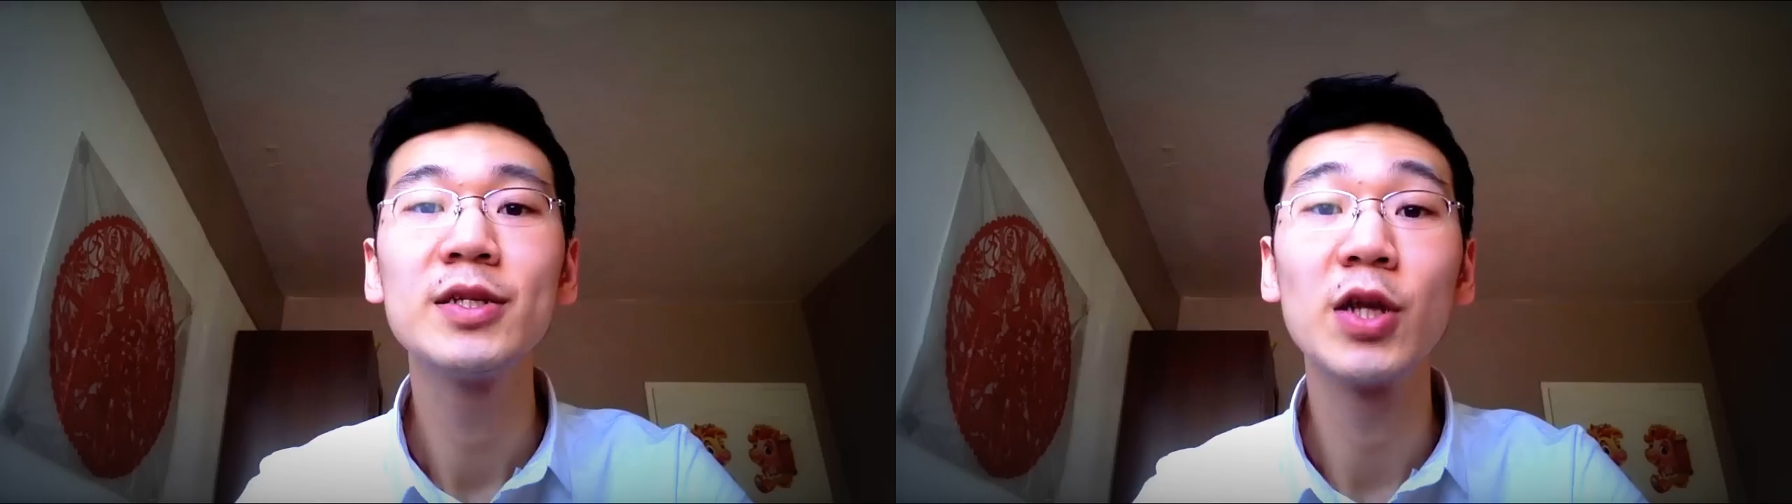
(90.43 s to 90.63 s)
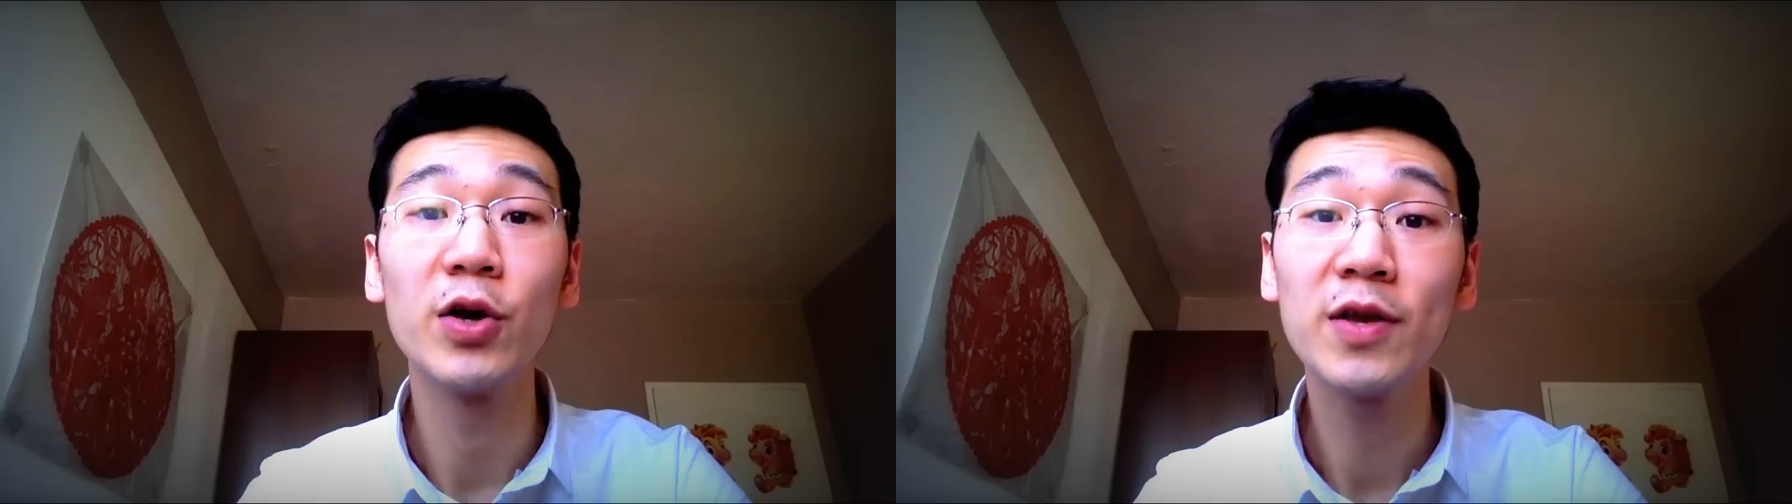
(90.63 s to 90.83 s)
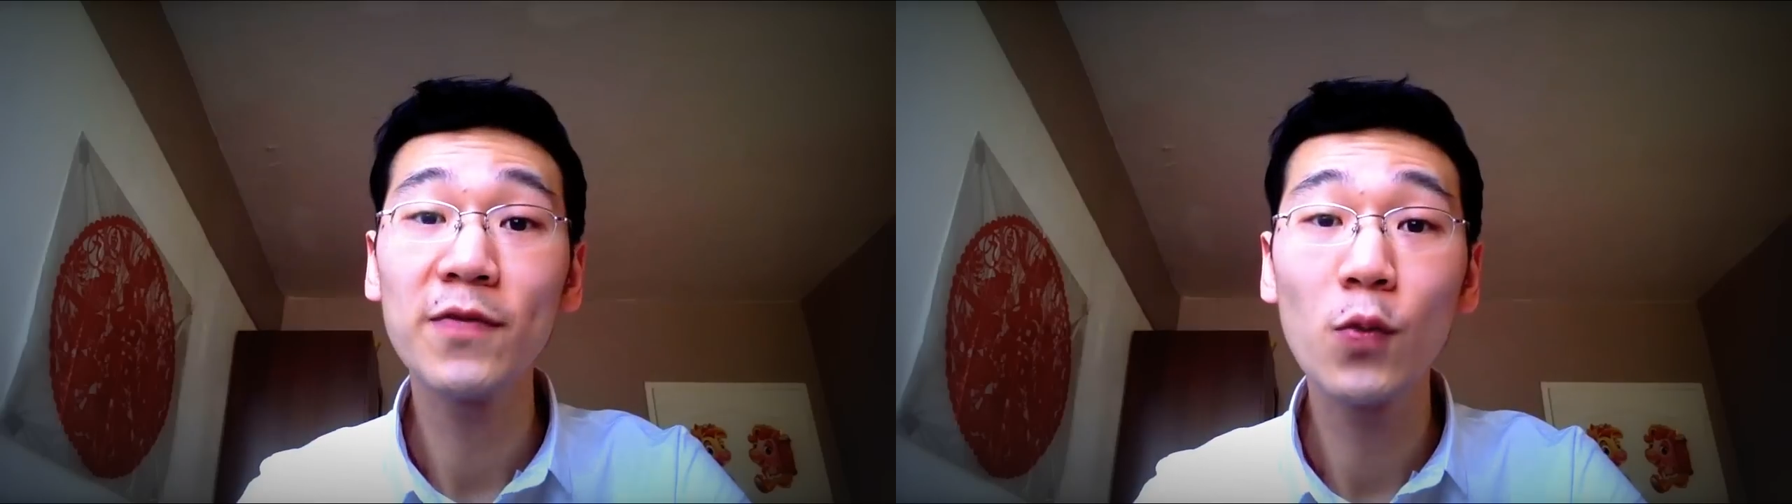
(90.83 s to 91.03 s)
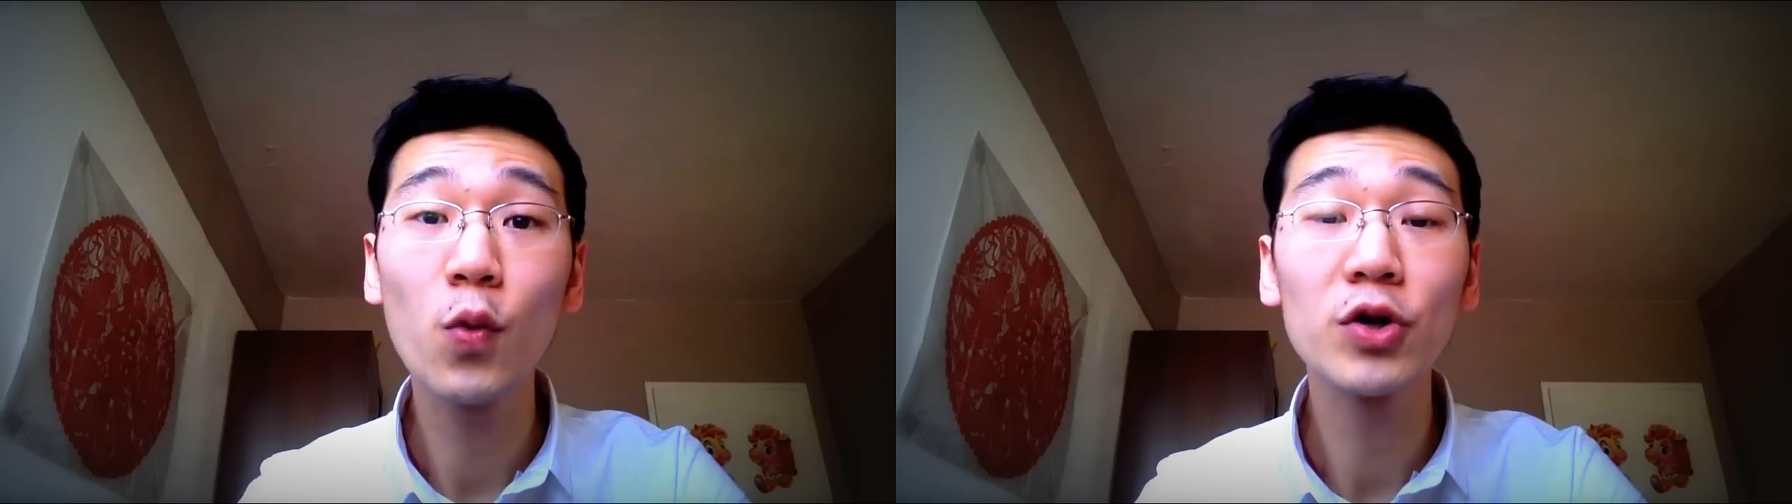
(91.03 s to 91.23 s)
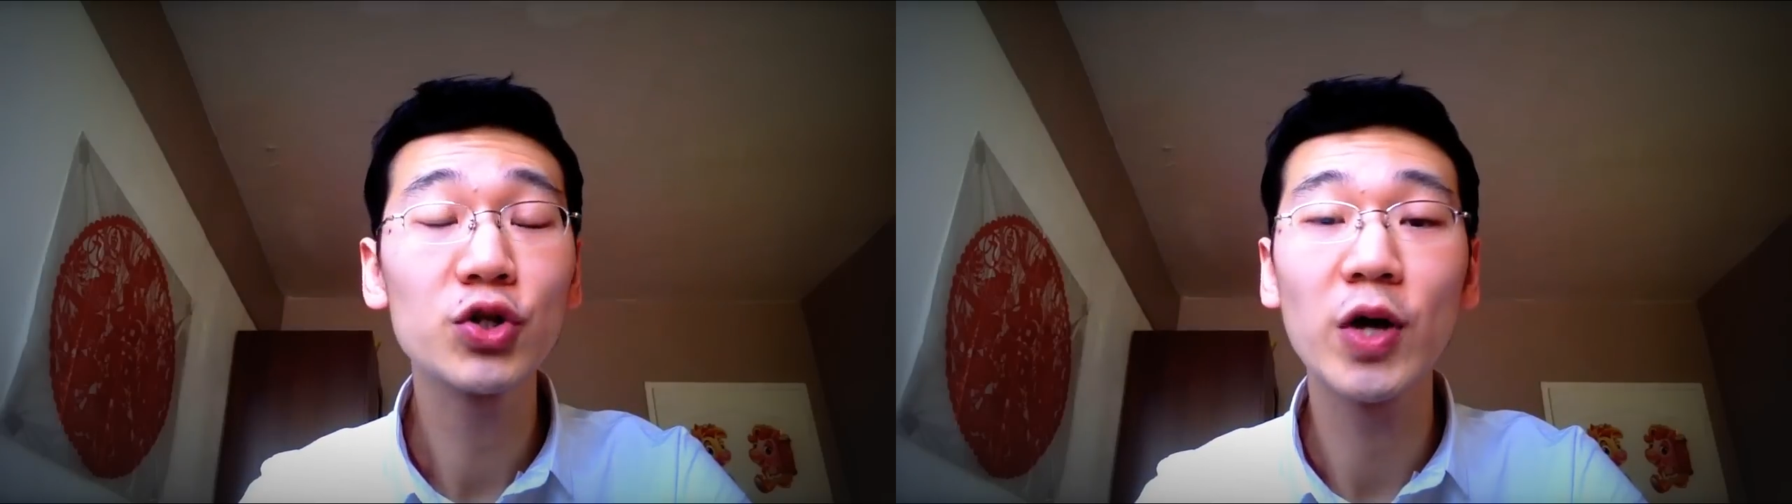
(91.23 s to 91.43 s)
So if you
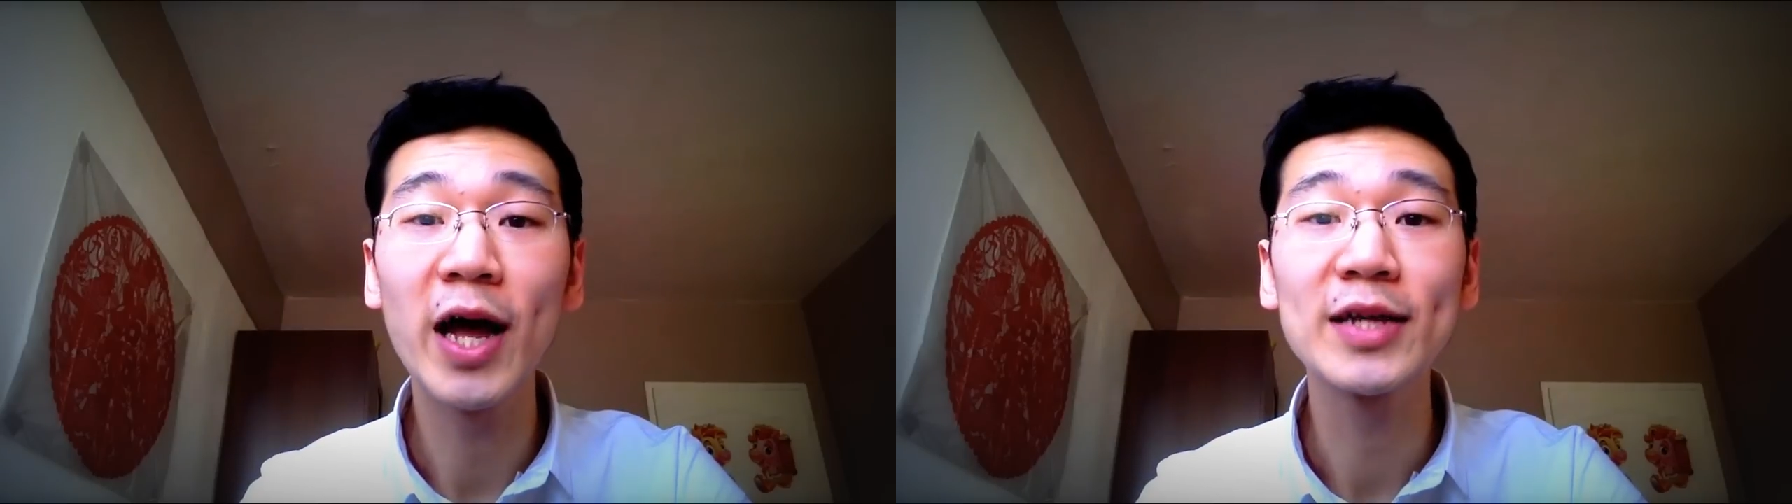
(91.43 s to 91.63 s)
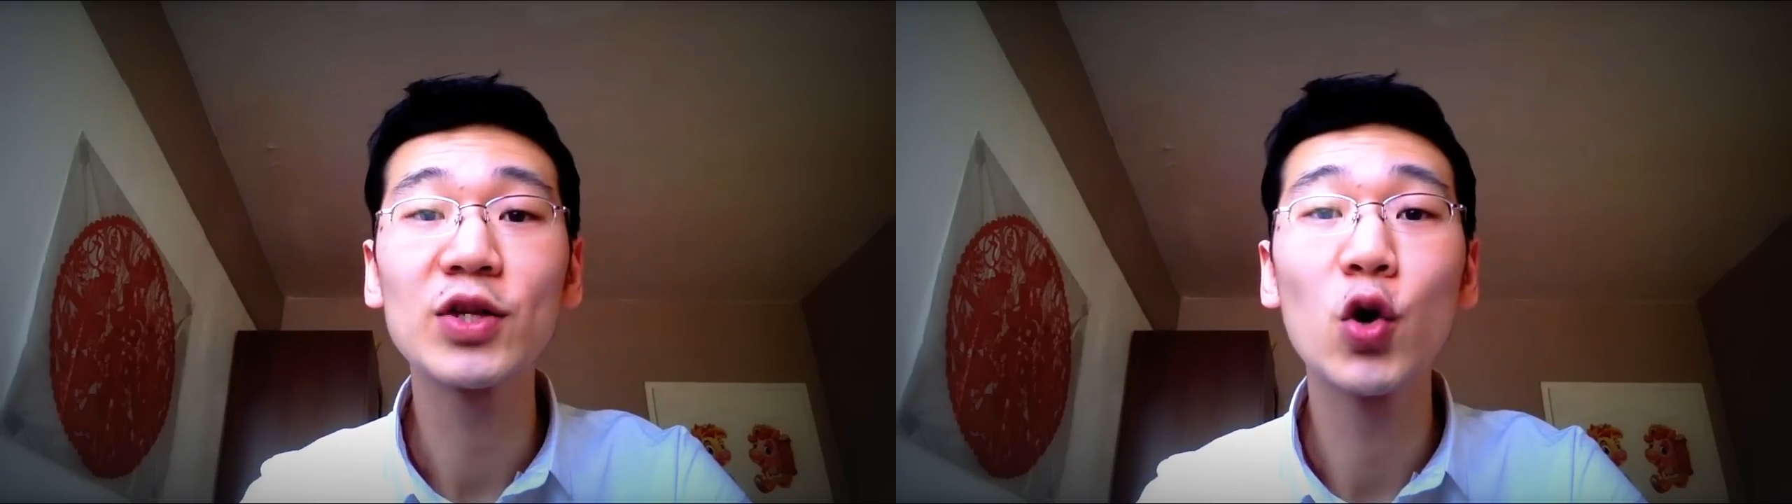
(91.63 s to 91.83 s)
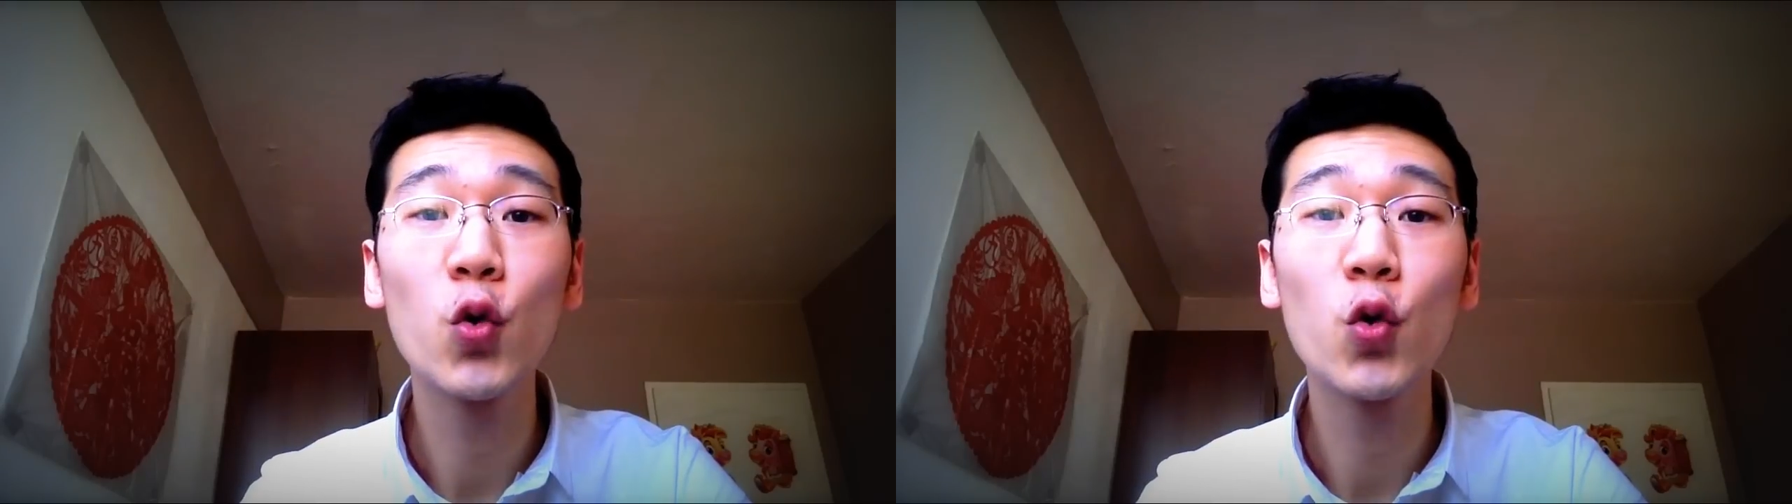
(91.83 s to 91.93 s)
want to ask